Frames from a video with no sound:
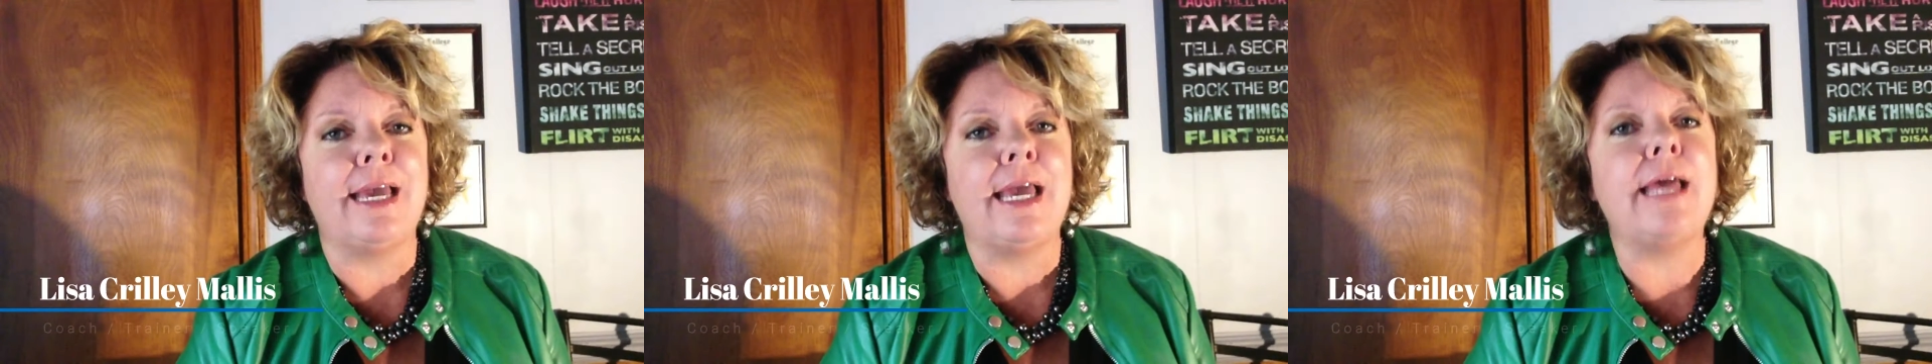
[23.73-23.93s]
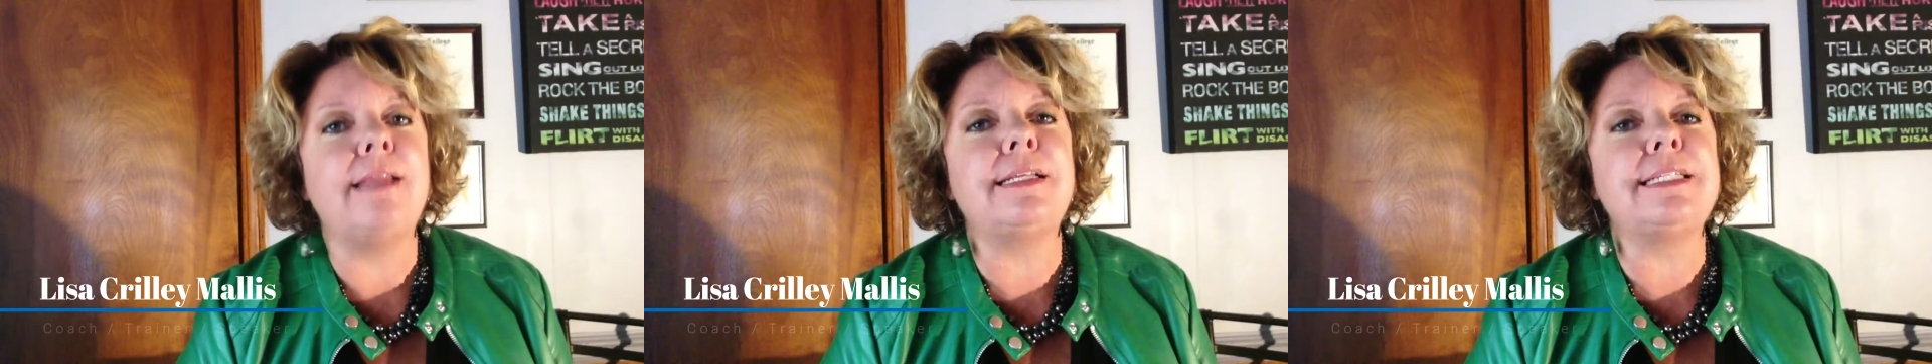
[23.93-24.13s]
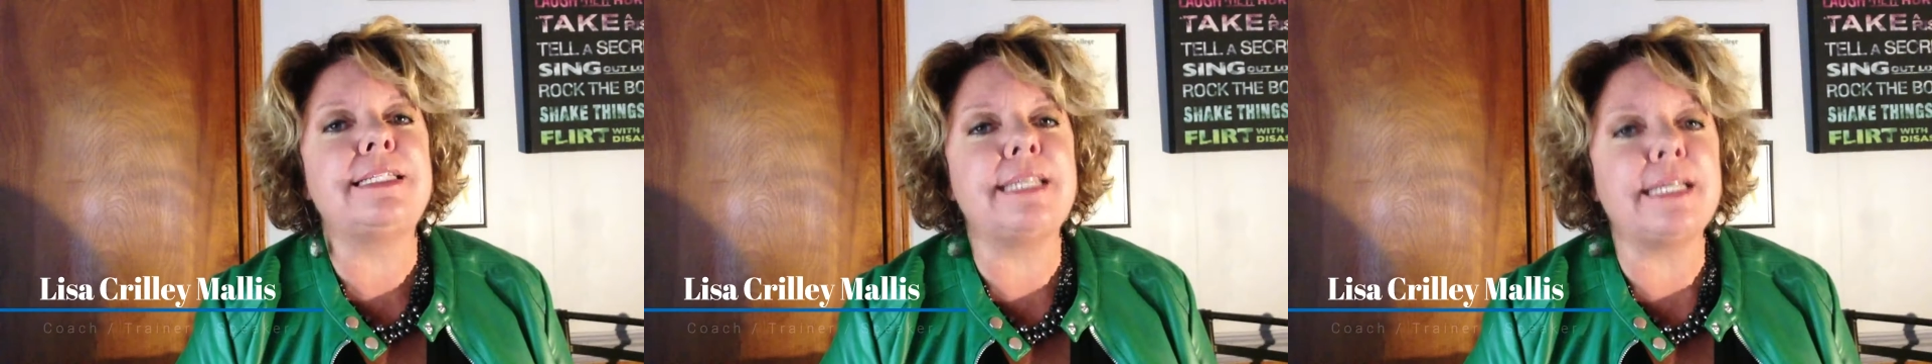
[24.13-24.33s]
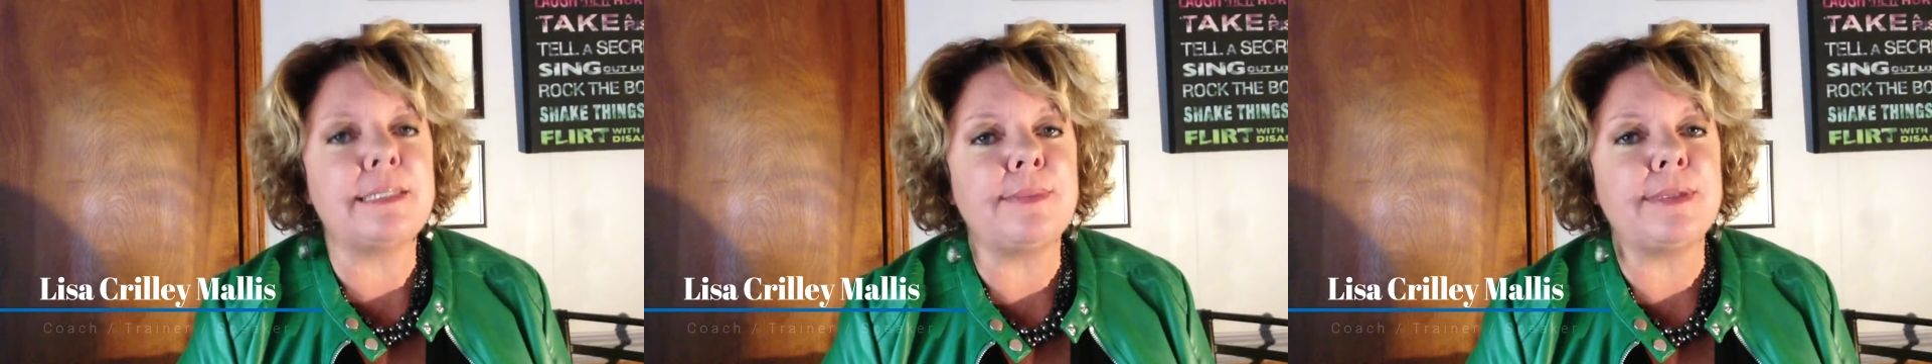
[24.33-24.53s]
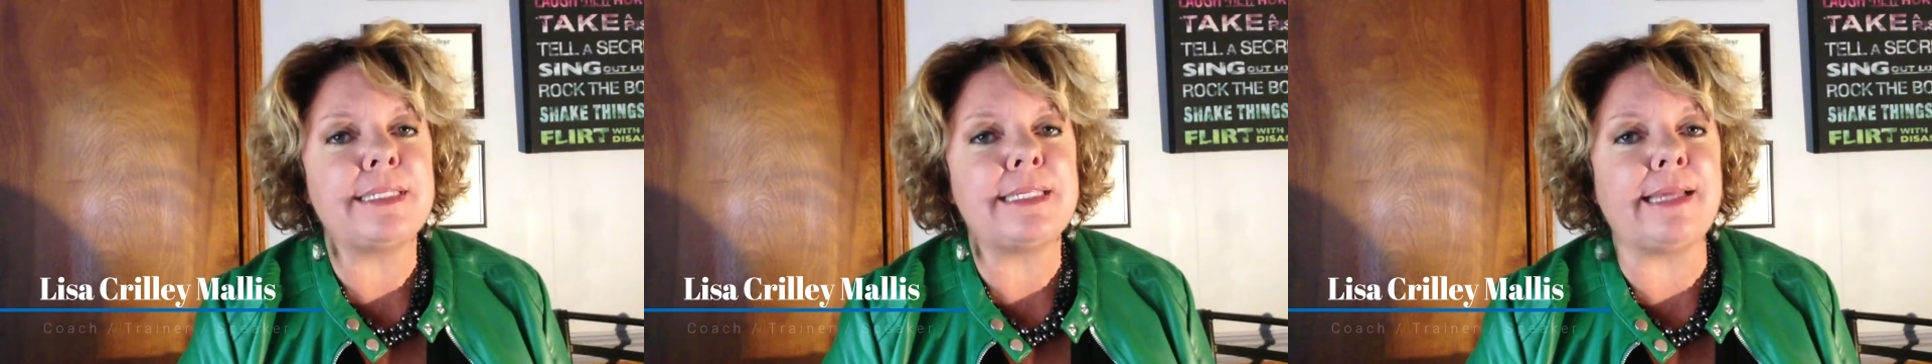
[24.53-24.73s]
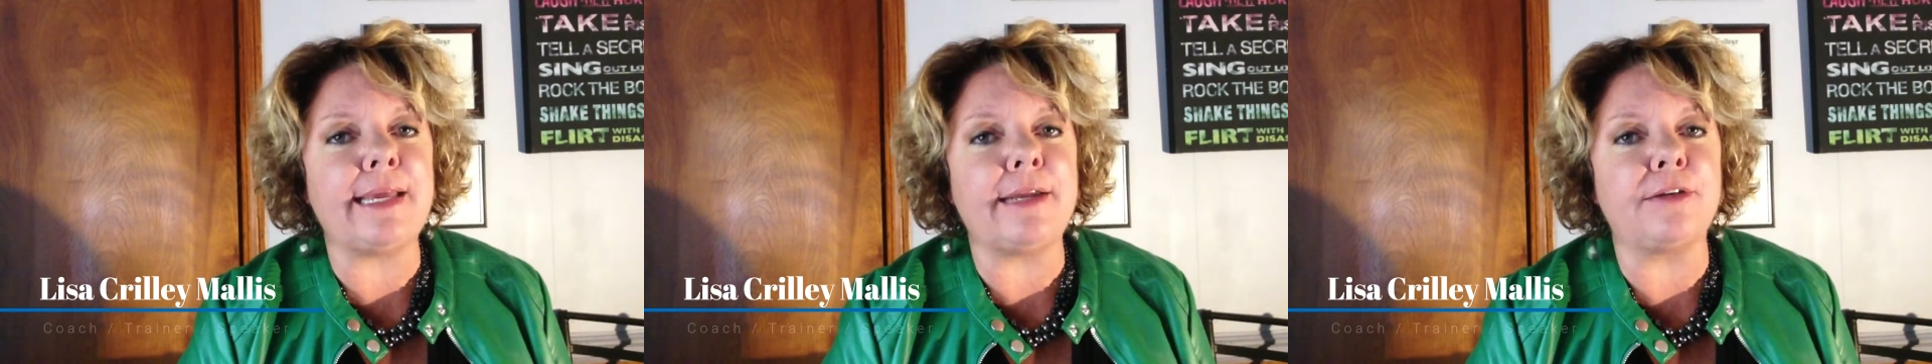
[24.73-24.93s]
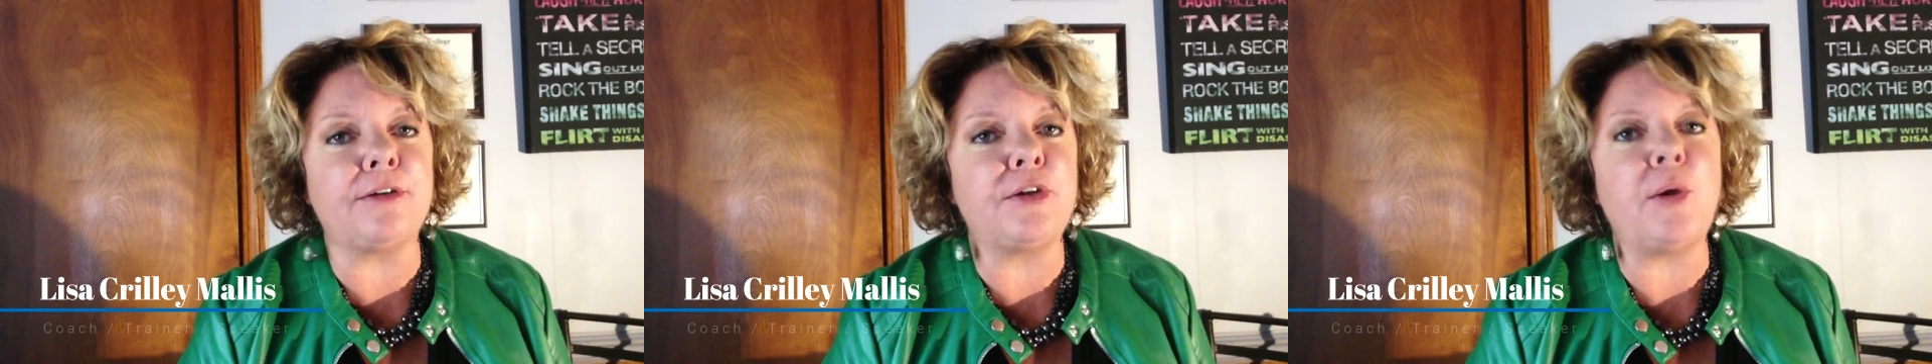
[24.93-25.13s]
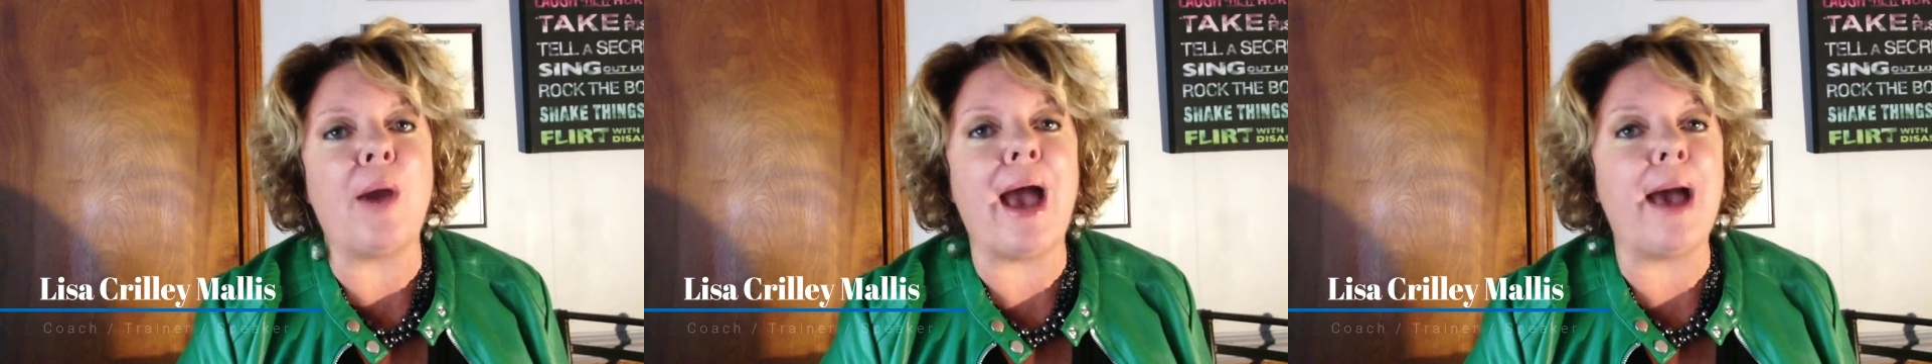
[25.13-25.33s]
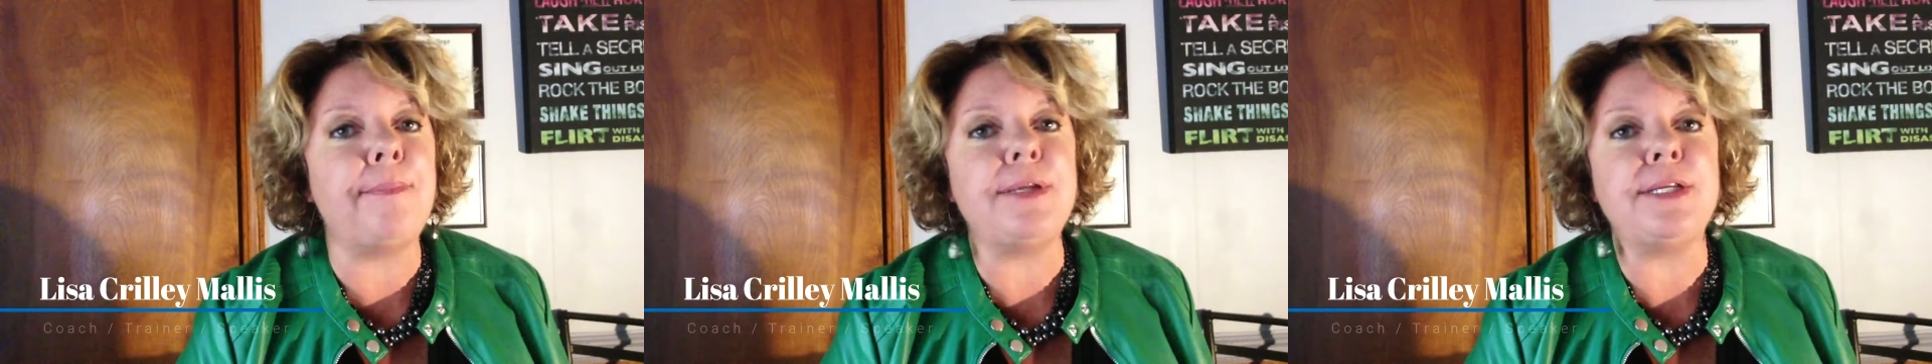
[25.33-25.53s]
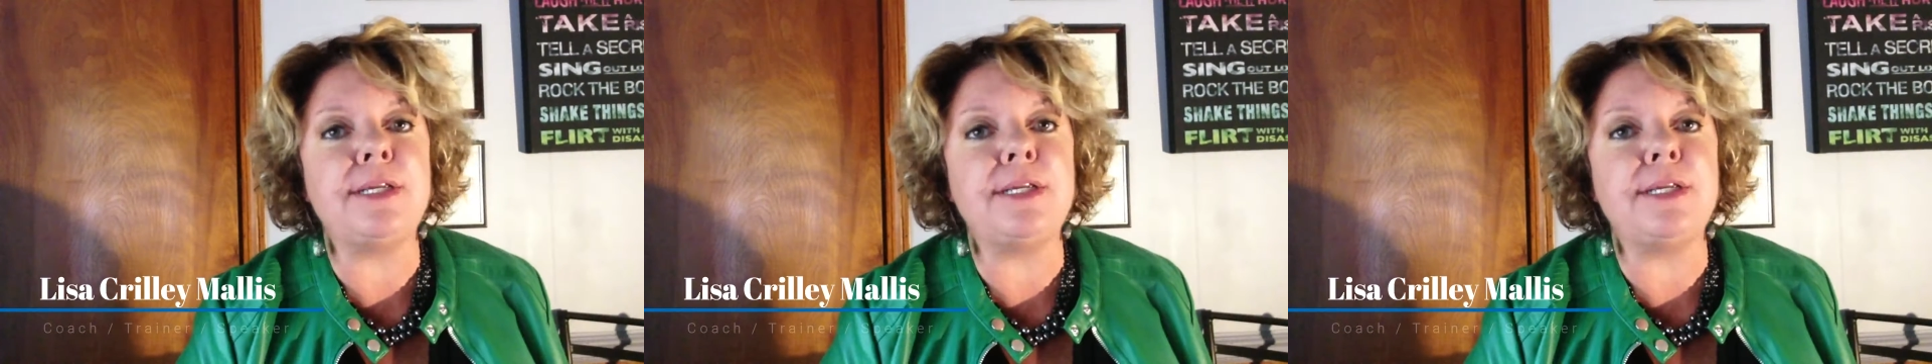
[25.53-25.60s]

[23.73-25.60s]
And then six months later, you happen